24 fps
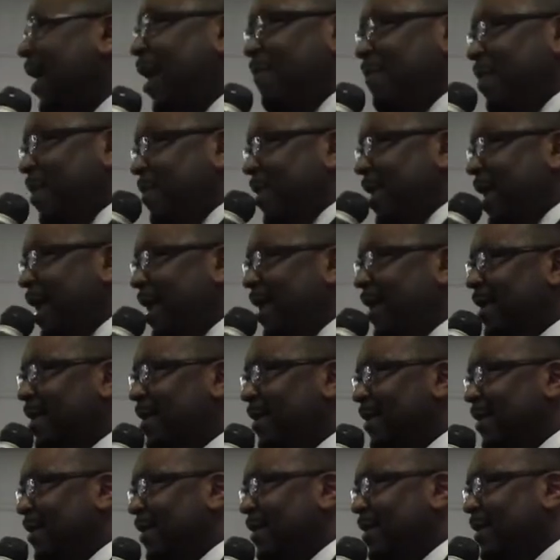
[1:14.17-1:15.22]
Y'all remember
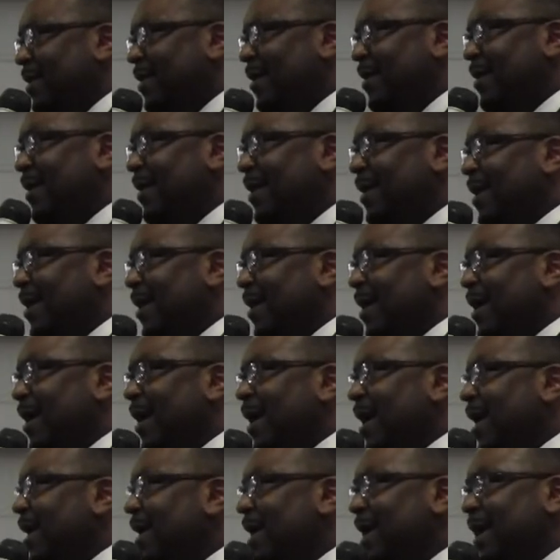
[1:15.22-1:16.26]
that?
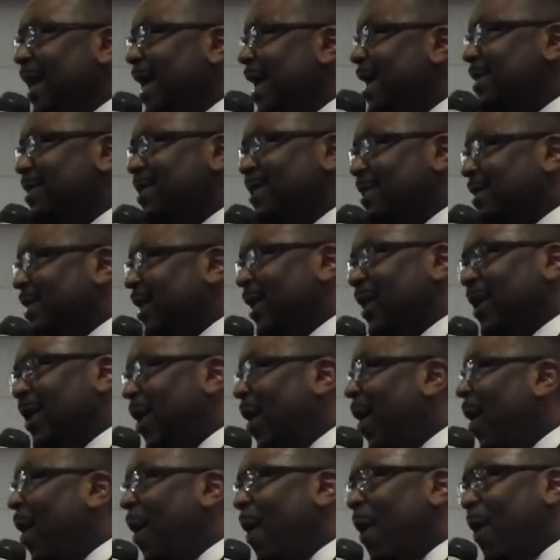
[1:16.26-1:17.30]
Mm-hmm. Unless the
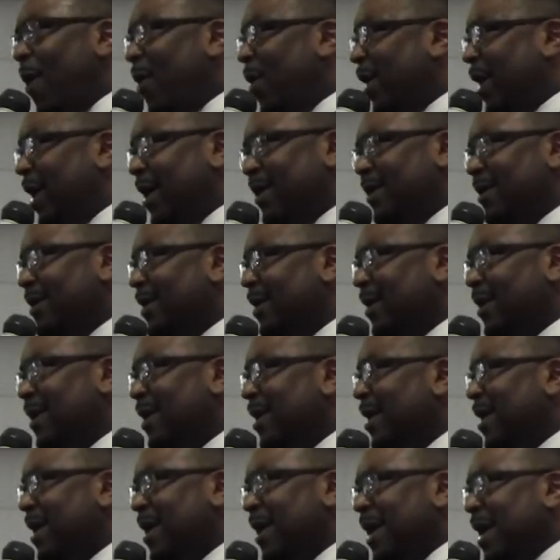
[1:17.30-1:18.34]
Lord
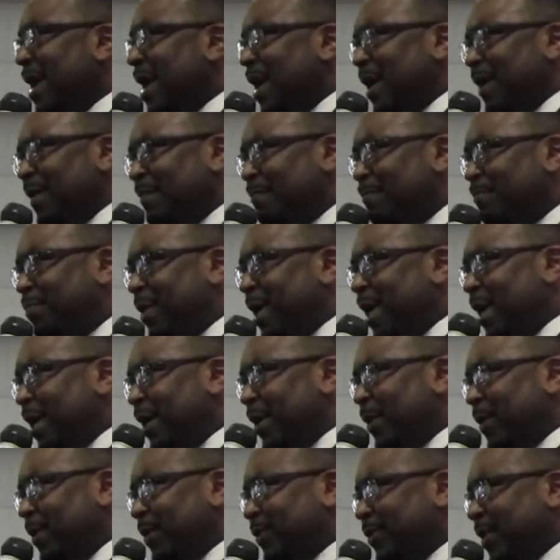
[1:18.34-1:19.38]
yes,
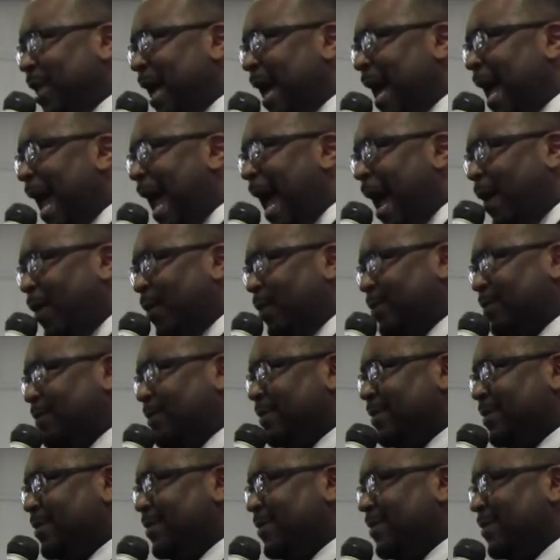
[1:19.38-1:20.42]
builds the
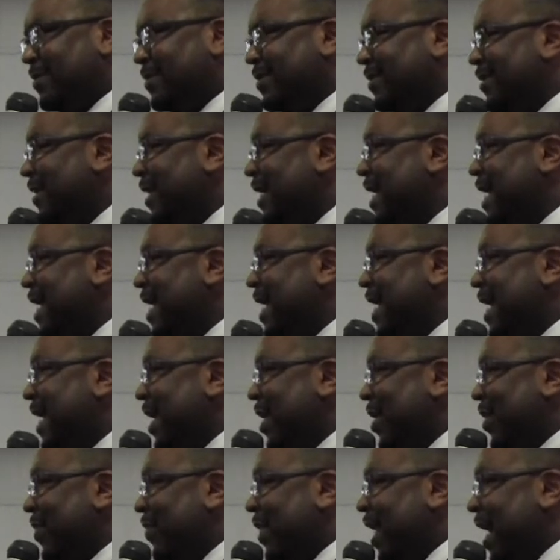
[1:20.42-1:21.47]
house,
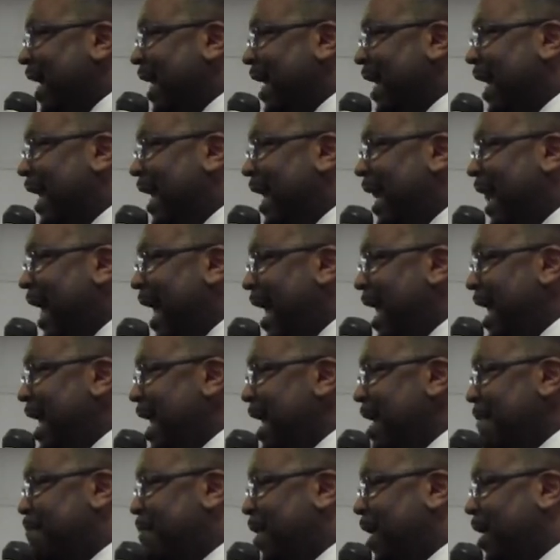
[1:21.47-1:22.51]
they
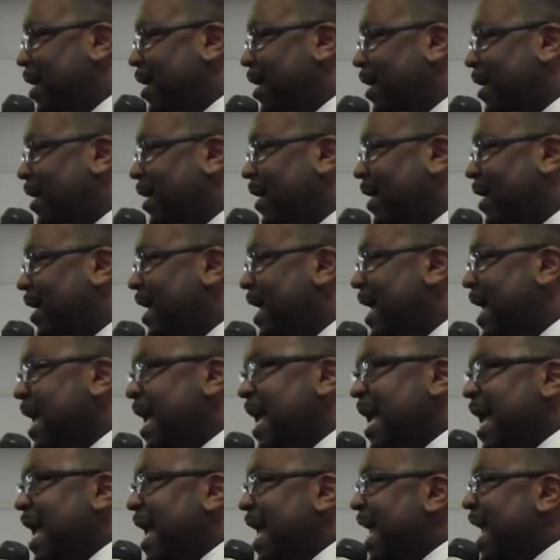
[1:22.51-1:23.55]
labor
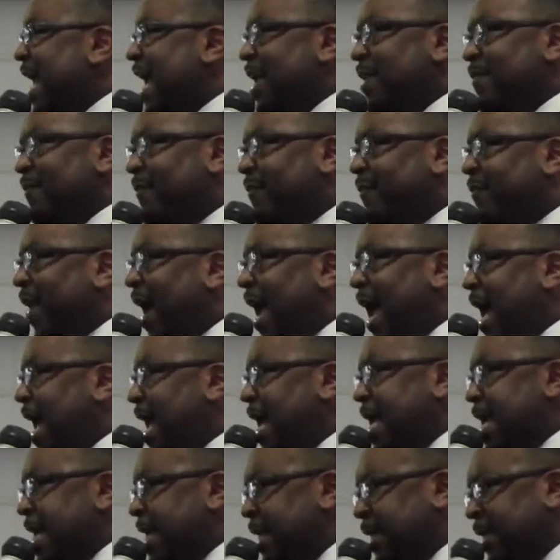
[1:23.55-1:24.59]
in
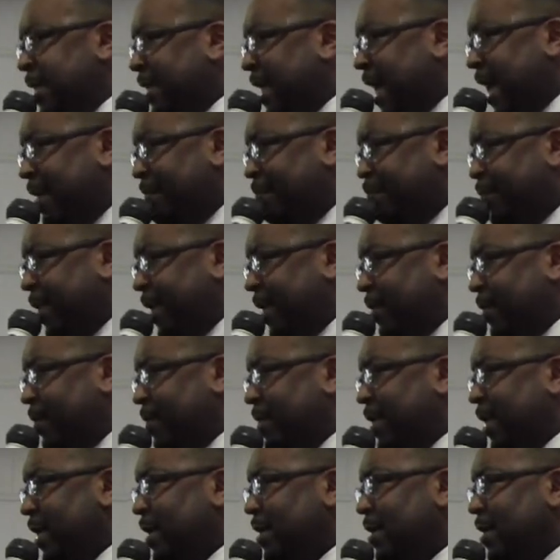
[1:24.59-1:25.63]
vain that
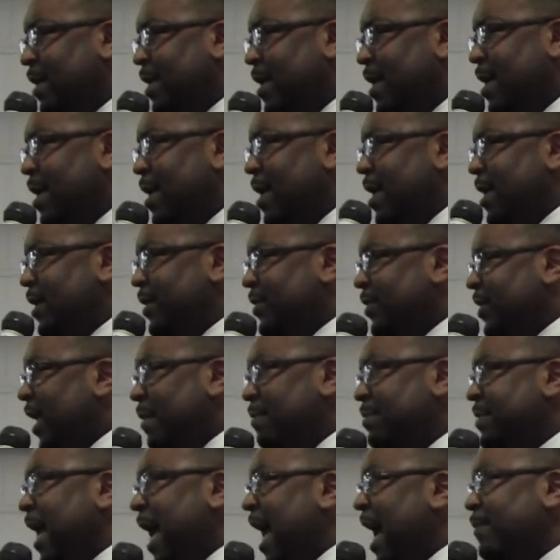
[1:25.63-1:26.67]
build.
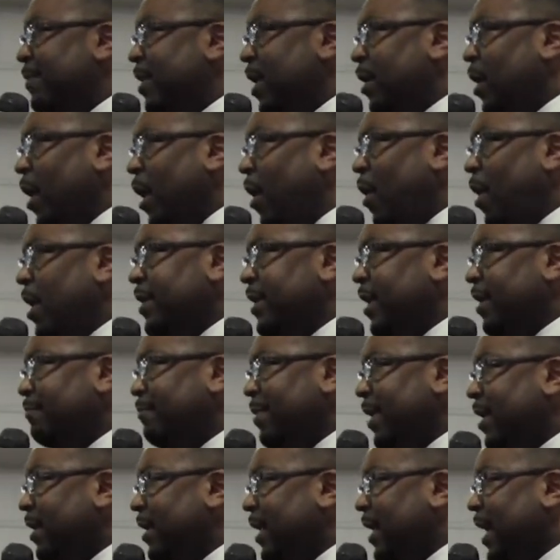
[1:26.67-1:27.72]
Sometimes the Lord
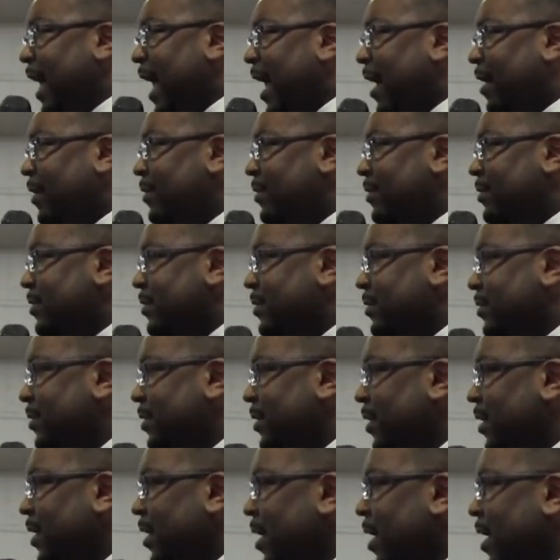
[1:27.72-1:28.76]
didn't build that
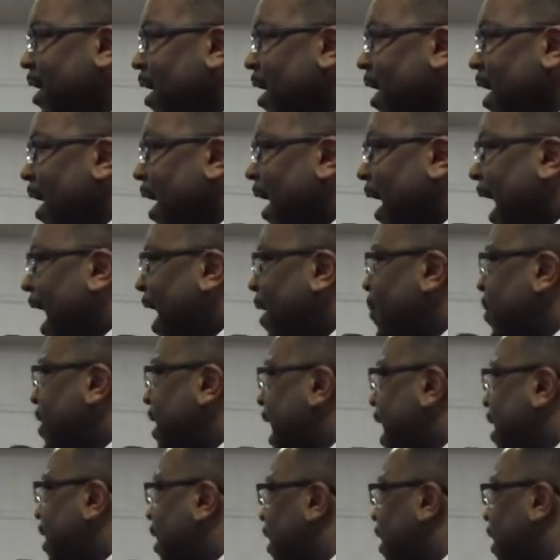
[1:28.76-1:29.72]
house. I went